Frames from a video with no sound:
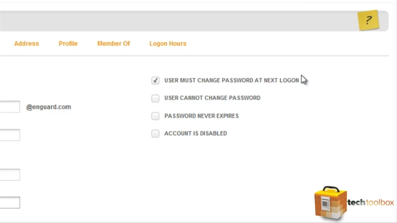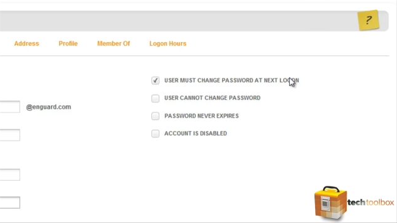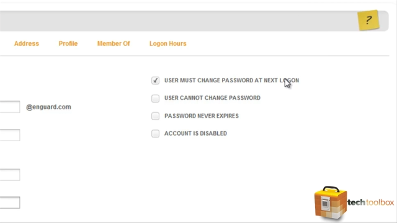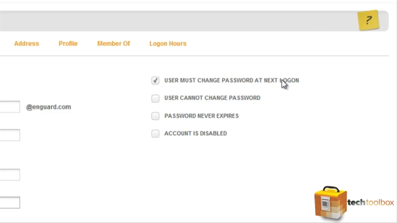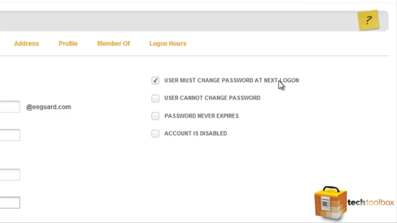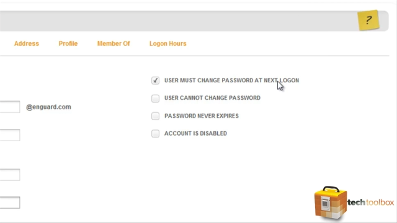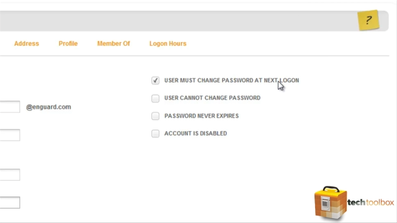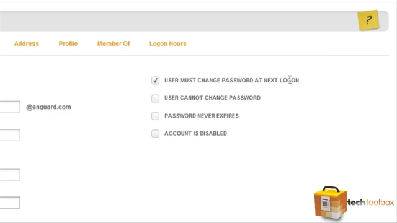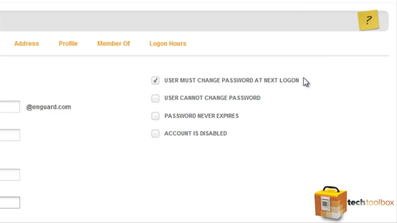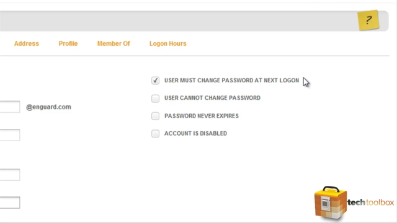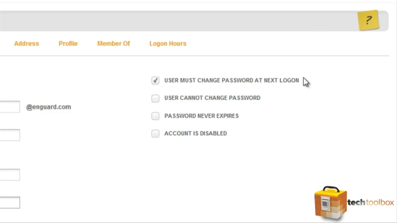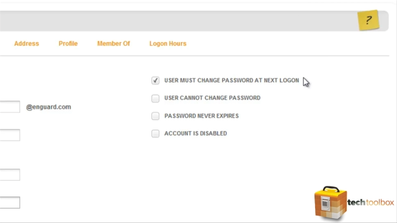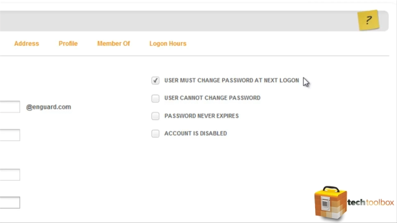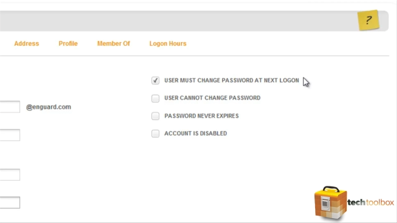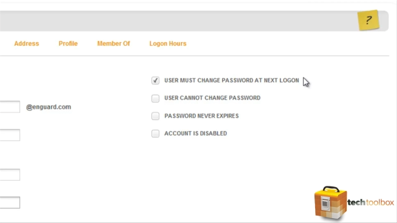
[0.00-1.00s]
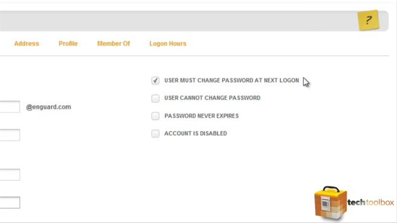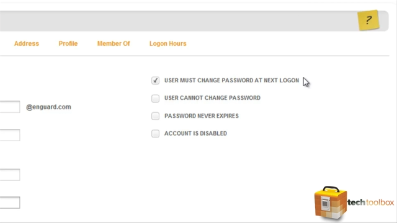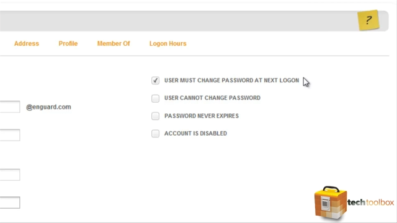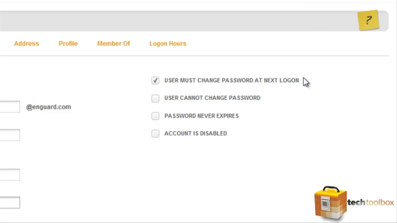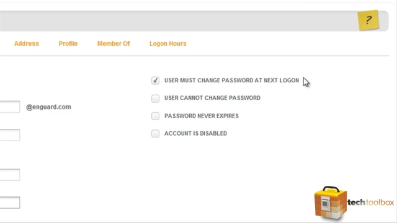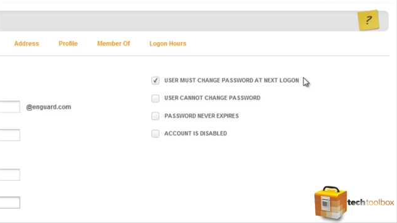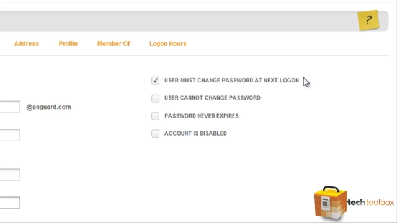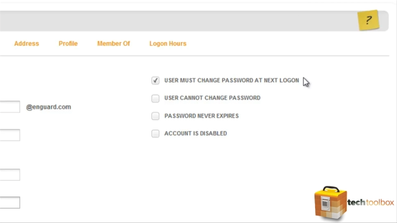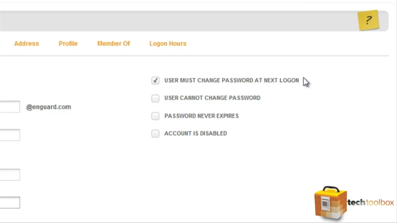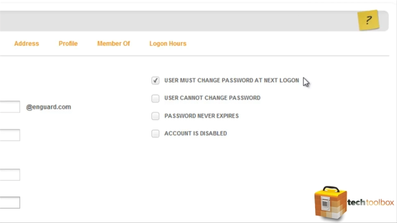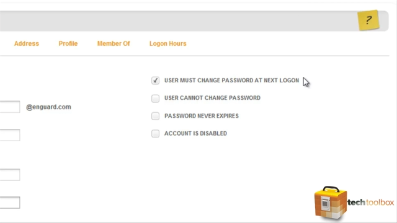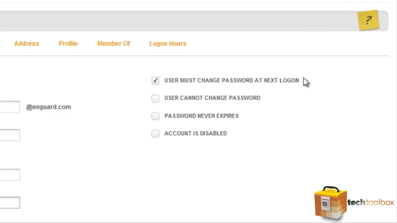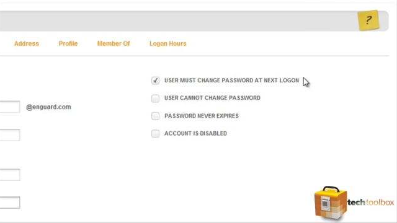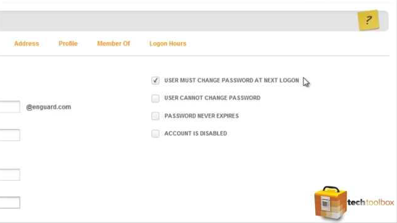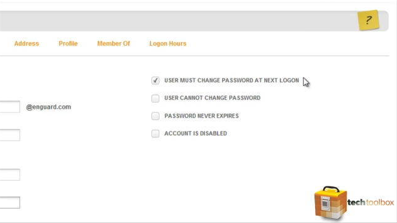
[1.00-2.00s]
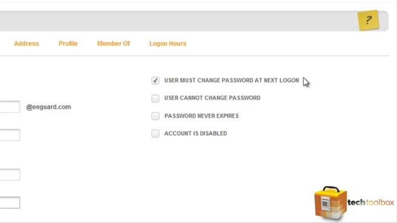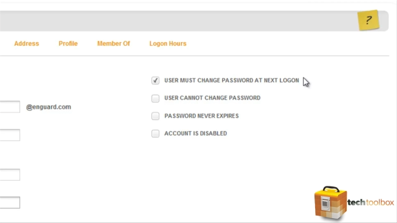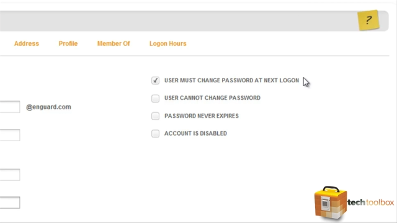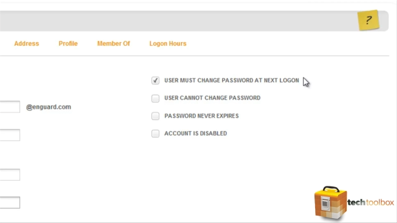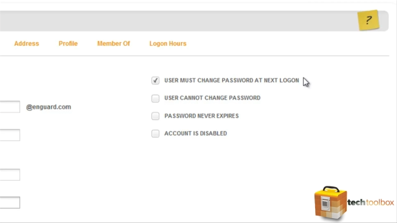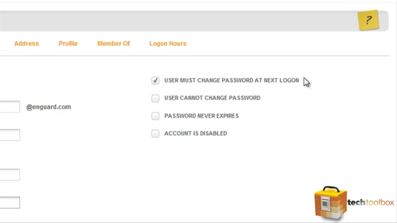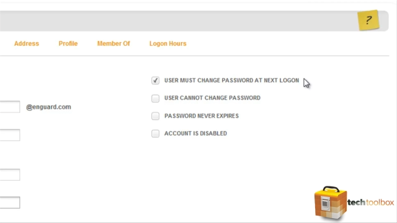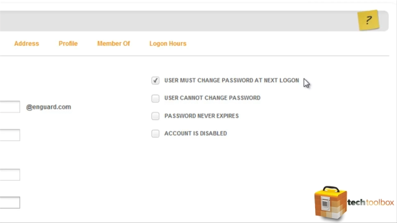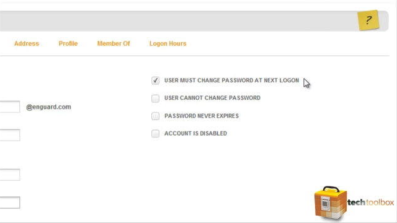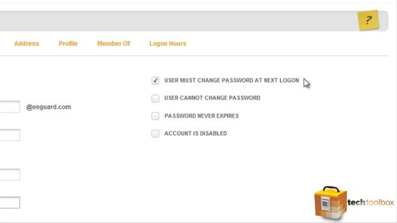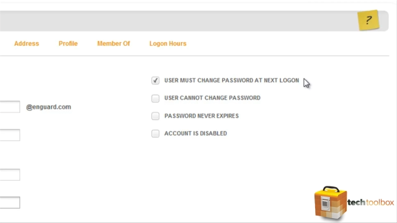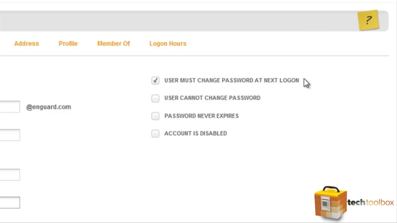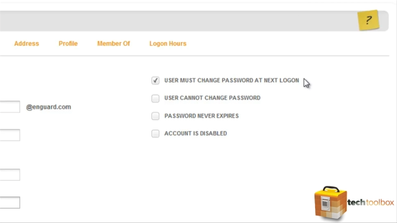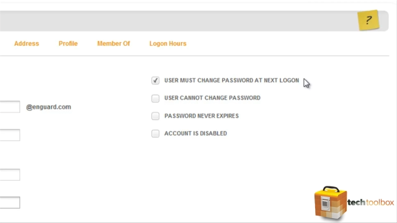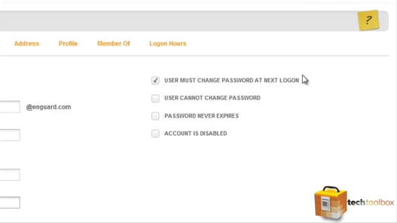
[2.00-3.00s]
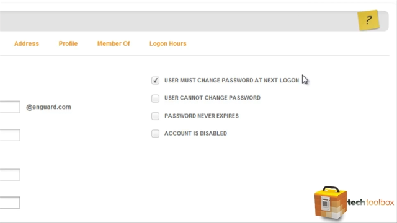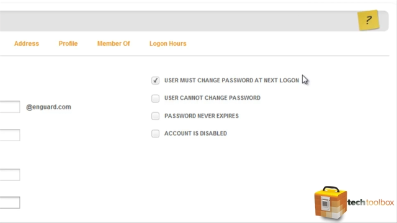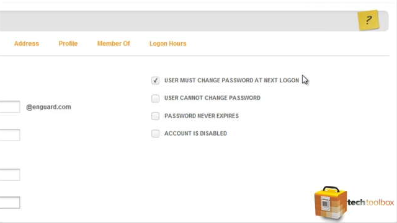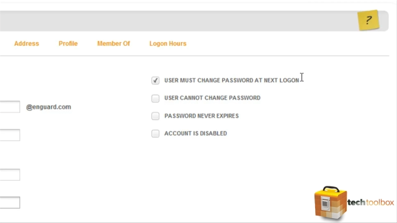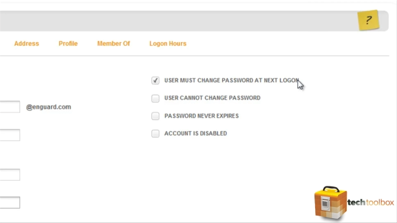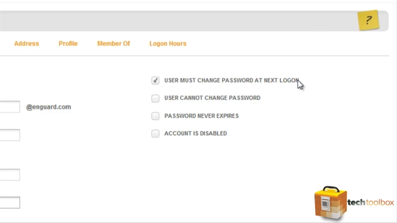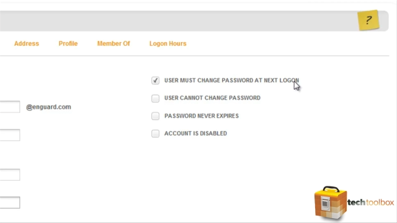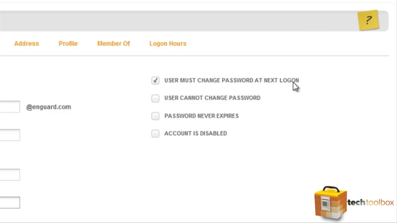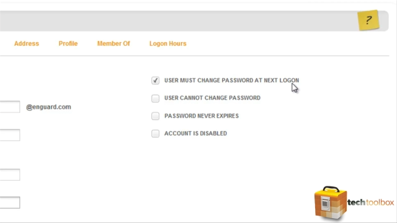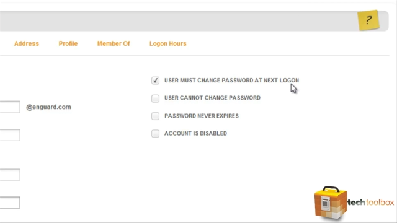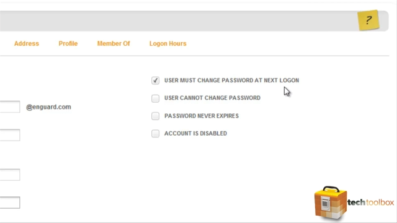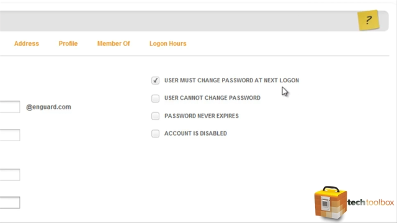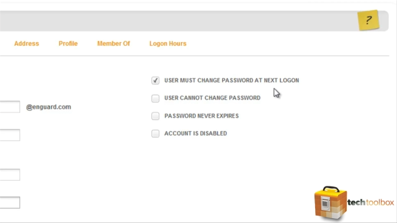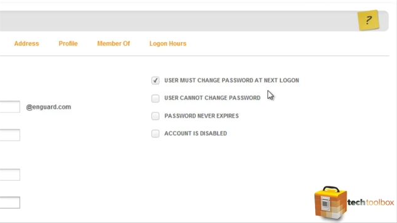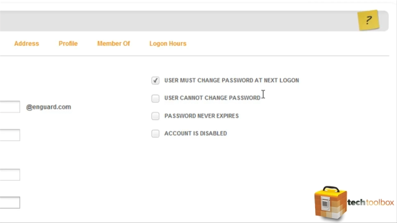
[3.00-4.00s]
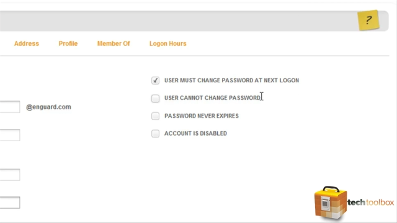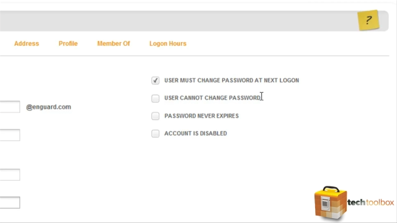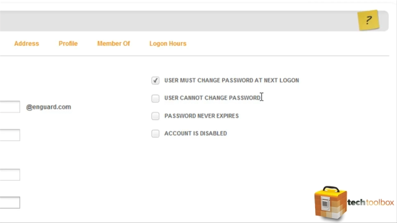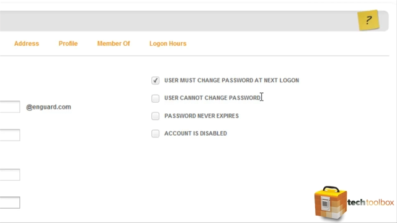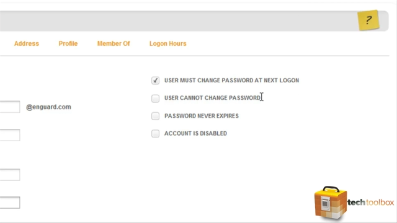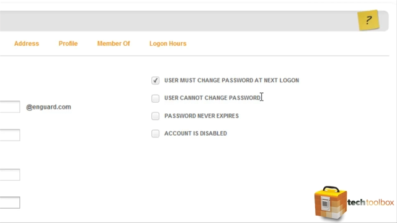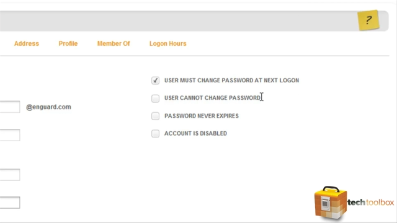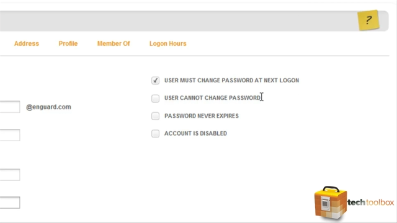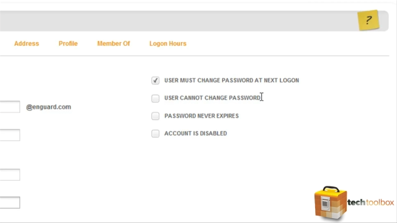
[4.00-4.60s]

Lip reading: (no speaker visible)